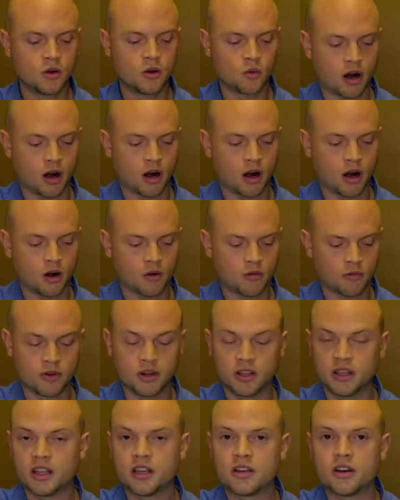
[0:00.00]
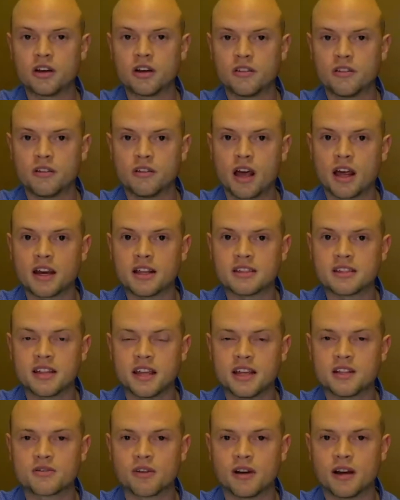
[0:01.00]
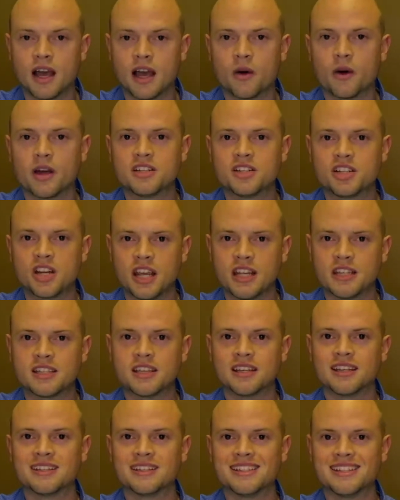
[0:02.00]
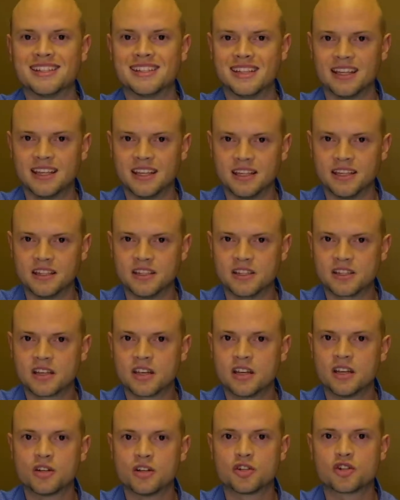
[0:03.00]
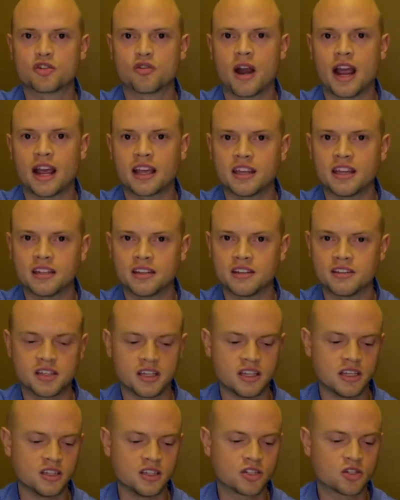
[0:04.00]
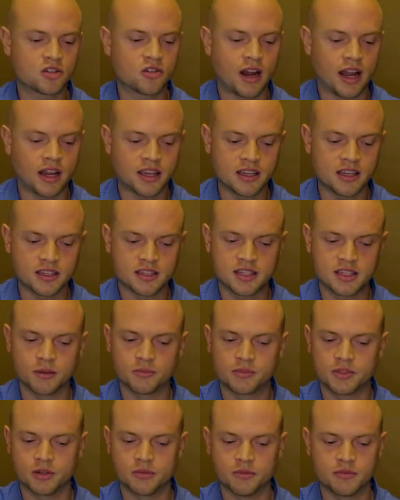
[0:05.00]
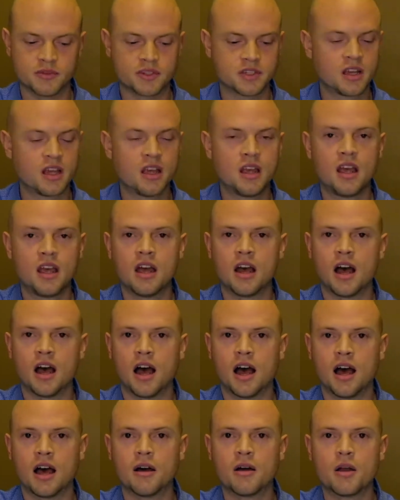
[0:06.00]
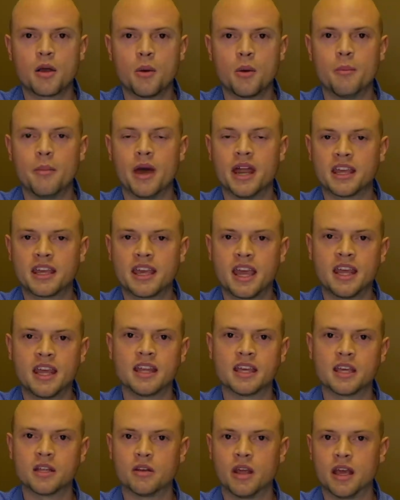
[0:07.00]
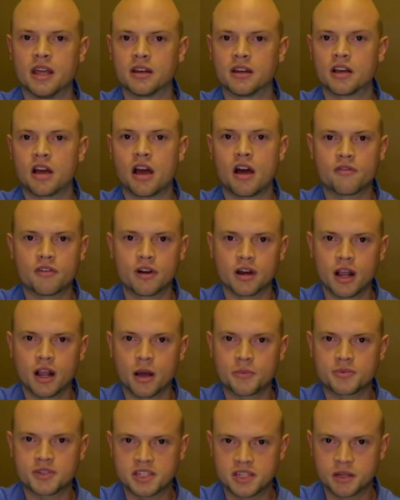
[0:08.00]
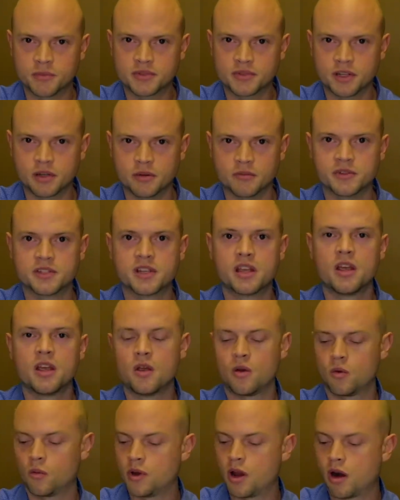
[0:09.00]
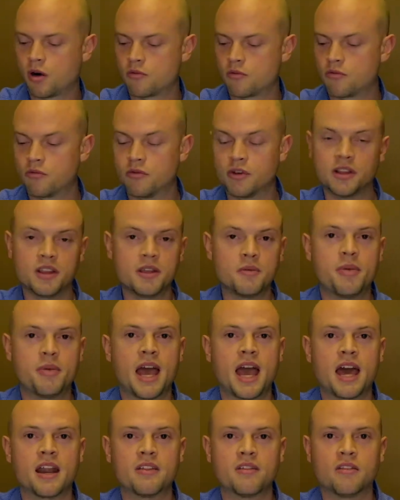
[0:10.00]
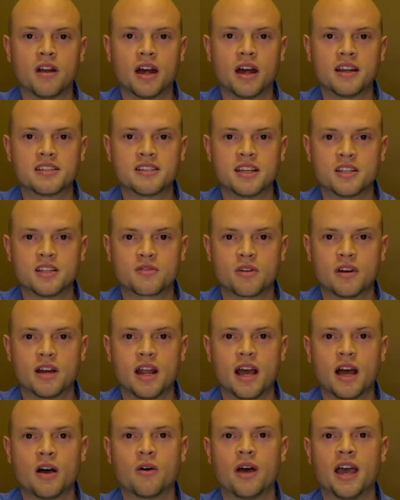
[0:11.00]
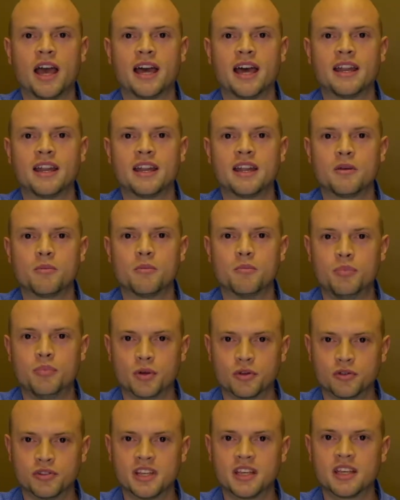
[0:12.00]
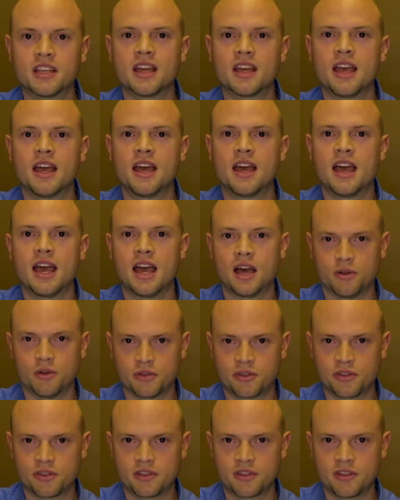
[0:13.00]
we are really good in the United States right now at chasing disease, tracking disease, tracking symptoms, uh, medicating and, and covering up symptoms. We are really bad in the United States right now at building health.